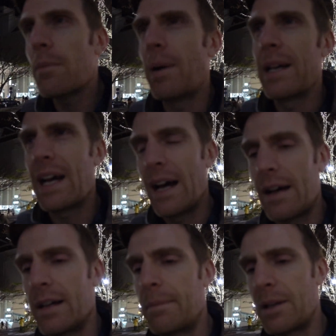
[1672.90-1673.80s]
But
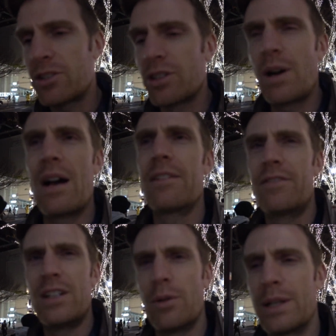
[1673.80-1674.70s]
yeah, I'm not sure how the
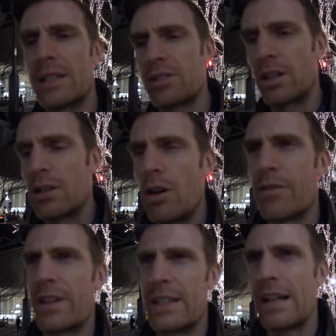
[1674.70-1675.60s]
videoing is going to go
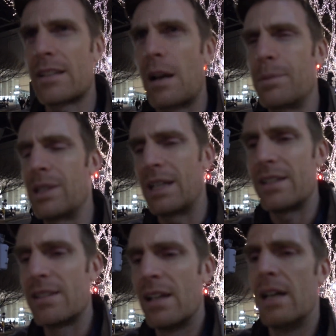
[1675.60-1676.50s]
for the next couple
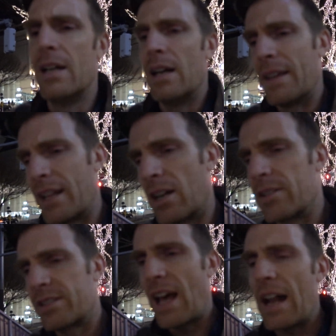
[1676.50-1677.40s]
days. And then
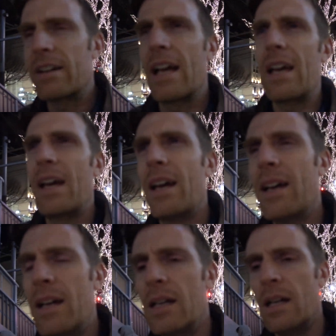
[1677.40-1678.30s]
on Saturday,
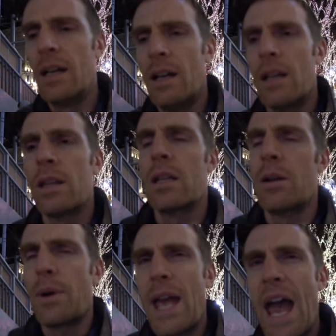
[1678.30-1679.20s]

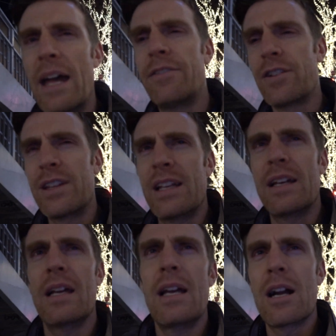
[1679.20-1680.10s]
we head for
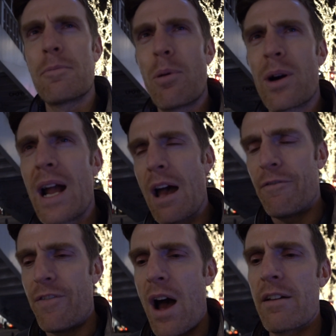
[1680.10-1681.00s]
the airport
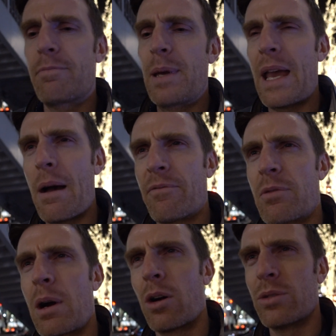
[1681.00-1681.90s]
at 5 p.m.
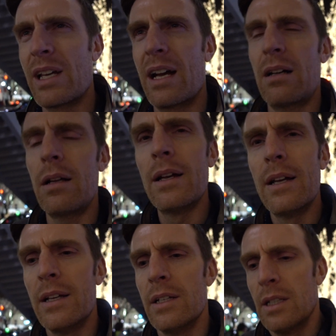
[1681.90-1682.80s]
from our hotel,
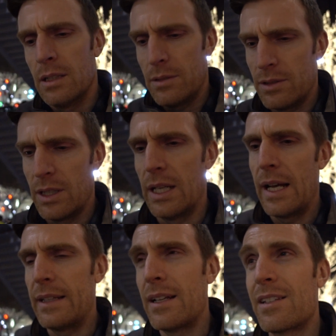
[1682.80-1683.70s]

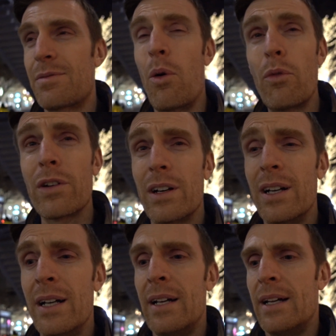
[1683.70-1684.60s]
and then it's over
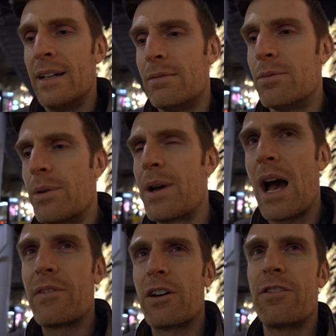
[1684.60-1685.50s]
when we
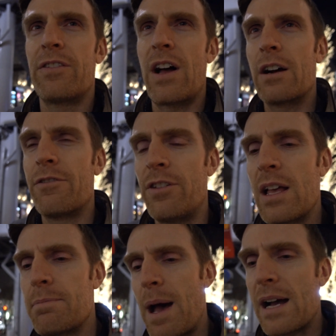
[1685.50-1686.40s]
have our
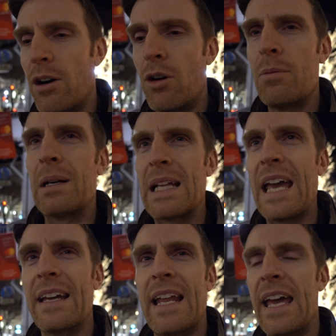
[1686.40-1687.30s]
flight back home on
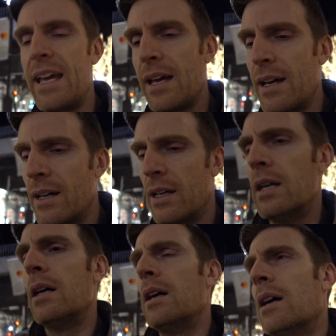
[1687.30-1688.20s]
ANA,
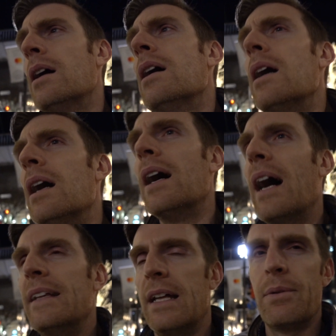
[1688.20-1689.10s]

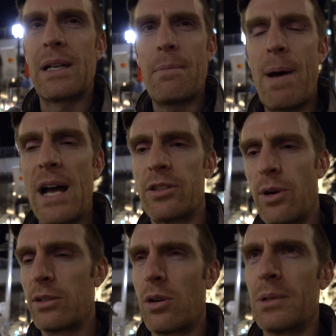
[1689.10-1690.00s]
and then we get back
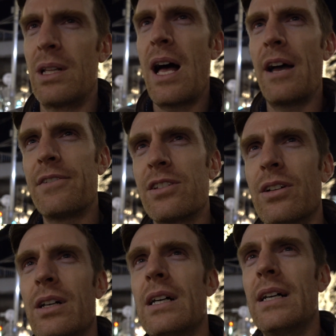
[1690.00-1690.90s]
to our normal lives.
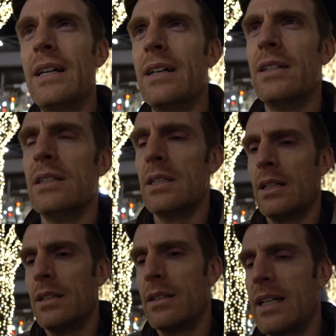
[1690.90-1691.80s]
So
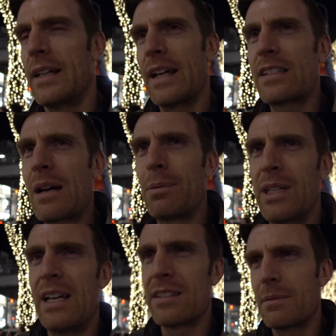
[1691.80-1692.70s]
yeah, next couple
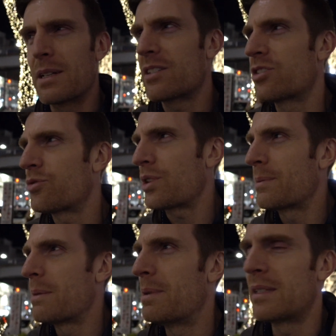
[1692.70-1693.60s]
days are going to be
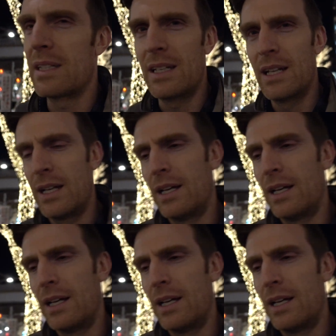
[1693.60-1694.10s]
extremely busy.